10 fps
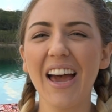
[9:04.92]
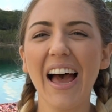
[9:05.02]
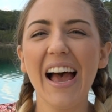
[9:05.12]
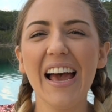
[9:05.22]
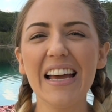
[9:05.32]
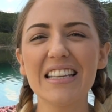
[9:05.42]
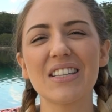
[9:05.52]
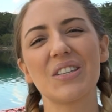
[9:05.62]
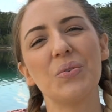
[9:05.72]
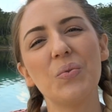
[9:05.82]
you
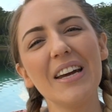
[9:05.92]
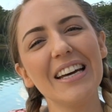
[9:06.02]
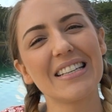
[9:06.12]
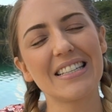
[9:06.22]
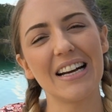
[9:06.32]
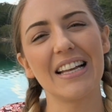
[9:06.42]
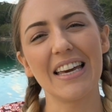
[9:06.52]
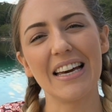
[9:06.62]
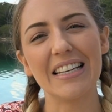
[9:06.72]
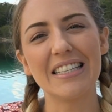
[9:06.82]
guys. So we are
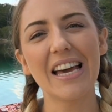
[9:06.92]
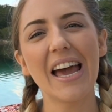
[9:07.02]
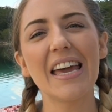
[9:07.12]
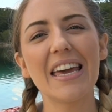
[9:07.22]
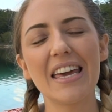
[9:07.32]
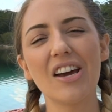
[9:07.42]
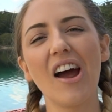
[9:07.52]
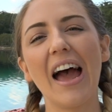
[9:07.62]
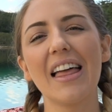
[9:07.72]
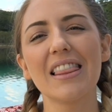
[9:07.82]
starting our day
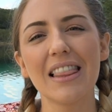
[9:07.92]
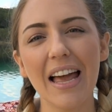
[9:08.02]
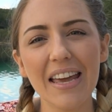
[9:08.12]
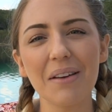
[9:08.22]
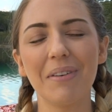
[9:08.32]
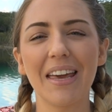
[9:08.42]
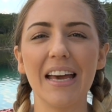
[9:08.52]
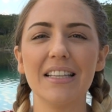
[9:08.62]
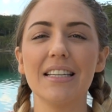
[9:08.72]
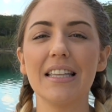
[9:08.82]
here at Lake
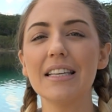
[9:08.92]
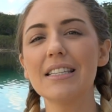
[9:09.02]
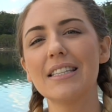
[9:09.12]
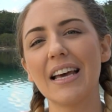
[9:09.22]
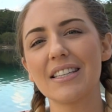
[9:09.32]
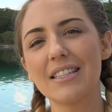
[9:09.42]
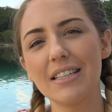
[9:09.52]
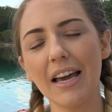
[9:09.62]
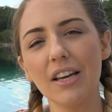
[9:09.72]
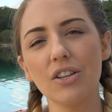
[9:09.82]
Mackenzie. This is our
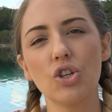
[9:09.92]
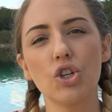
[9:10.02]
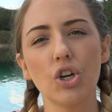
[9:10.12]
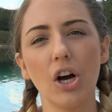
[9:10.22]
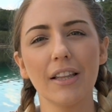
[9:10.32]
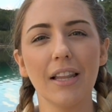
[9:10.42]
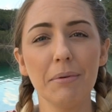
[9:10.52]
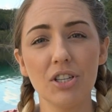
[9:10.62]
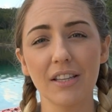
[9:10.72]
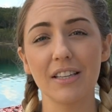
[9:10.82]
second shot. Let
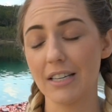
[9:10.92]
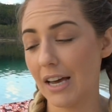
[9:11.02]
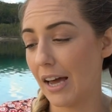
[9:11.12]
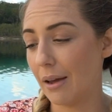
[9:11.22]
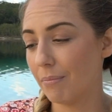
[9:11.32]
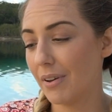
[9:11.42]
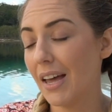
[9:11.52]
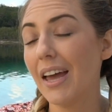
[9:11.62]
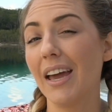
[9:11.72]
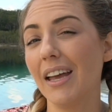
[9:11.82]
me check the time.
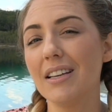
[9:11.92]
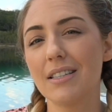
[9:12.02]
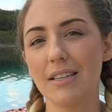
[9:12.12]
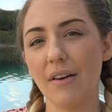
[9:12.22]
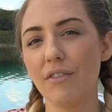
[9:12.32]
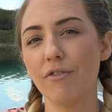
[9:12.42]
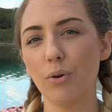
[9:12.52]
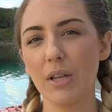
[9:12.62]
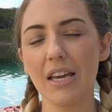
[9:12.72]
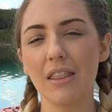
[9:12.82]
It is
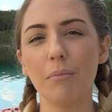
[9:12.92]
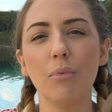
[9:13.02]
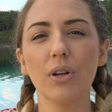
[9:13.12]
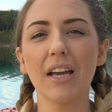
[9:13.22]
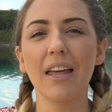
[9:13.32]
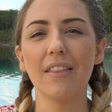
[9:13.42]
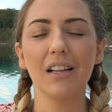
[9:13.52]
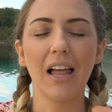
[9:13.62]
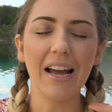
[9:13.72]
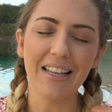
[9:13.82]
7:40 in the morning, and the
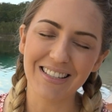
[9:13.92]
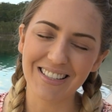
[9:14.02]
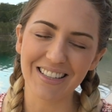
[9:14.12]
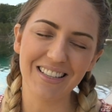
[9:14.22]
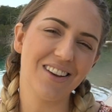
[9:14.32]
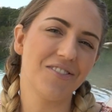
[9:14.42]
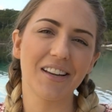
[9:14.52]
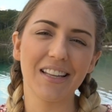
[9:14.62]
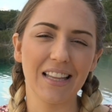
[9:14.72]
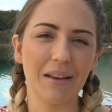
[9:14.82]
light is
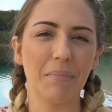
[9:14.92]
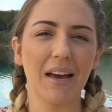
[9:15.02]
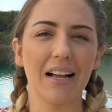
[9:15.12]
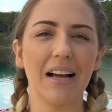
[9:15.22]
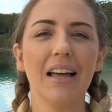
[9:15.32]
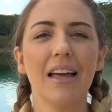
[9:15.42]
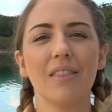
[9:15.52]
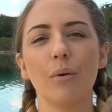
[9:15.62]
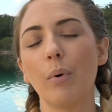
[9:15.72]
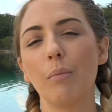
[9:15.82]
significantly better
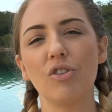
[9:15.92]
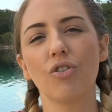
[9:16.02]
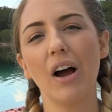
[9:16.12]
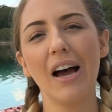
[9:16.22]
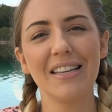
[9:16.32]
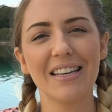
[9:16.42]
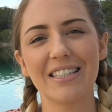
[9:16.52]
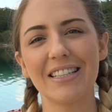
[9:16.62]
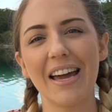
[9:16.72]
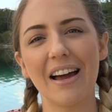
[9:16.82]
than when we tried
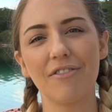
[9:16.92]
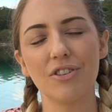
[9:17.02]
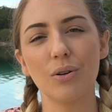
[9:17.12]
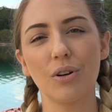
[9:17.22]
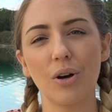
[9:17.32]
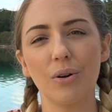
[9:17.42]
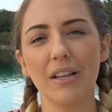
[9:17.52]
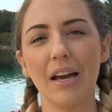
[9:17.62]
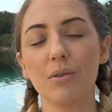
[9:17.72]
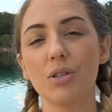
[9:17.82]
yesterday afternoon at
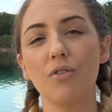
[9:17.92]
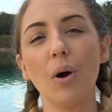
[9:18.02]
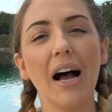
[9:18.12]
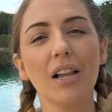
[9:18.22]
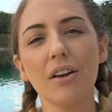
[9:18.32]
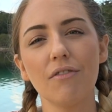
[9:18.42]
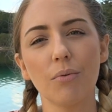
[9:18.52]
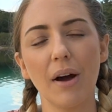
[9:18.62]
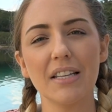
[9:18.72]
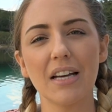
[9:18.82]
golden hour. So if you are looking for
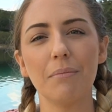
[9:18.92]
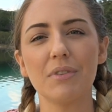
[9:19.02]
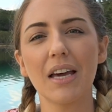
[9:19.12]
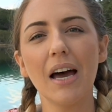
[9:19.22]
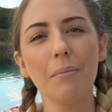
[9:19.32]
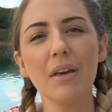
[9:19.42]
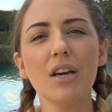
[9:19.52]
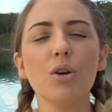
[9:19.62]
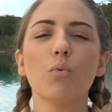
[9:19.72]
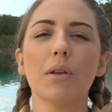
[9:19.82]
the right time to come here,
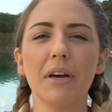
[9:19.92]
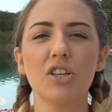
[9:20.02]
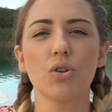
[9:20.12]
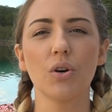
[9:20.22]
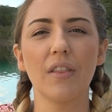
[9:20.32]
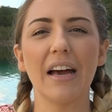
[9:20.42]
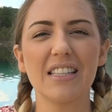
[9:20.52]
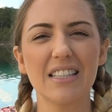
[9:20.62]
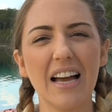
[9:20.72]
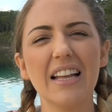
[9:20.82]
you want to make sure
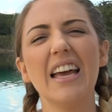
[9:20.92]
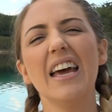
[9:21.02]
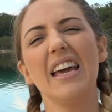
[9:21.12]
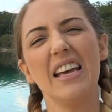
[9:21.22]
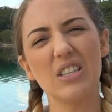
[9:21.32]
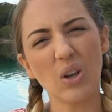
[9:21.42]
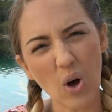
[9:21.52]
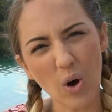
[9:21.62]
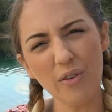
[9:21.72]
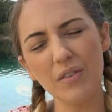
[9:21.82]
that sun is
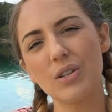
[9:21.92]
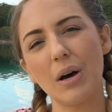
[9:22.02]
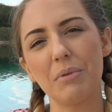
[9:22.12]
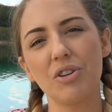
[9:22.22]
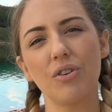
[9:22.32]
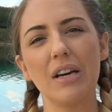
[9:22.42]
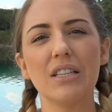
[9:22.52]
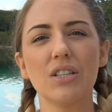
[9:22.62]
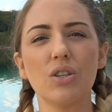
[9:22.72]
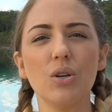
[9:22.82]
over the top of the
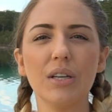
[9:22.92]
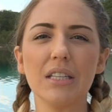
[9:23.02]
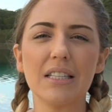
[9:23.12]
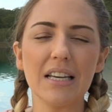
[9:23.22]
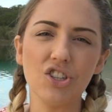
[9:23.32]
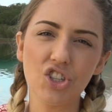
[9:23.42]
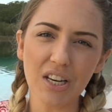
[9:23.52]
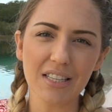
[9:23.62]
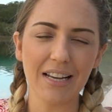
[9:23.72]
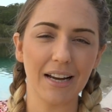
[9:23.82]
trees so you can see
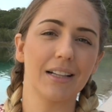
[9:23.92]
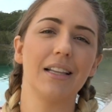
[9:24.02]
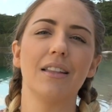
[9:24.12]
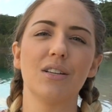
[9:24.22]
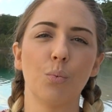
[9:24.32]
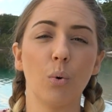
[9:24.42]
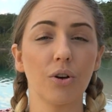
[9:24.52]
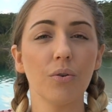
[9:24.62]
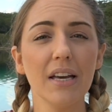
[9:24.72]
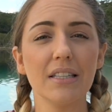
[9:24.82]
just how clear this
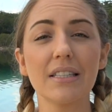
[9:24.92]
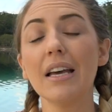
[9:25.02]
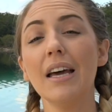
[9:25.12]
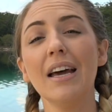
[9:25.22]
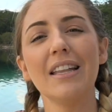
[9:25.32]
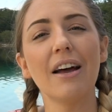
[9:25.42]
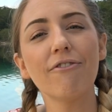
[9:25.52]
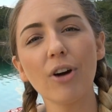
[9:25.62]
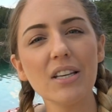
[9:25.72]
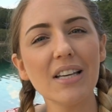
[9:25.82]
water is. Now,
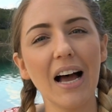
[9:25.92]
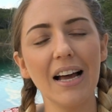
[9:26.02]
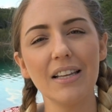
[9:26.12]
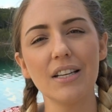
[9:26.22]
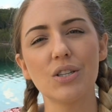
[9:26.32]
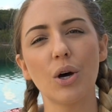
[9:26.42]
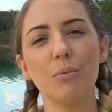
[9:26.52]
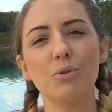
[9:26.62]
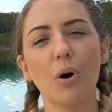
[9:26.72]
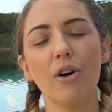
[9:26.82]
Fraser Island is
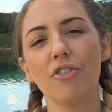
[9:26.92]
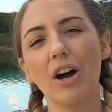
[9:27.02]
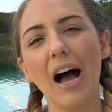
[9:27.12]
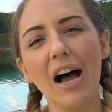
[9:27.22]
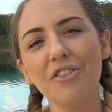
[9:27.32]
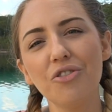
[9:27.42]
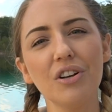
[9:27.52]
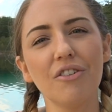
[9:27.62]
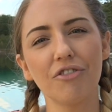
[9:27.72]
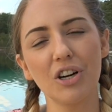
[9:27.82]
home to over
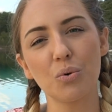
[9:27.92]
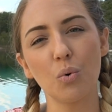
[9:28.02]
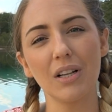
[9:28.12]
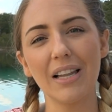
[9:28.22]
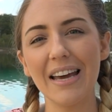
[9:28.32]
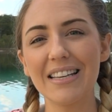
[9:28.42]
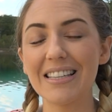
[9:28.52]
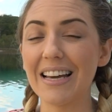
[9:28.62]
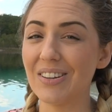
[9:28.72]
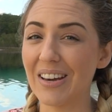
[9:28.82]
100 freshwater
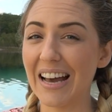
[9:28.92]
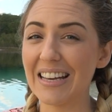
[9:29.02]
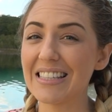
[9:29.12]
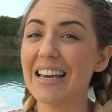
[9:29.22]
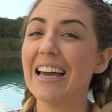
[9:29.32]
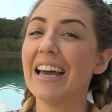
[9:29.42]
lakes, and you guys,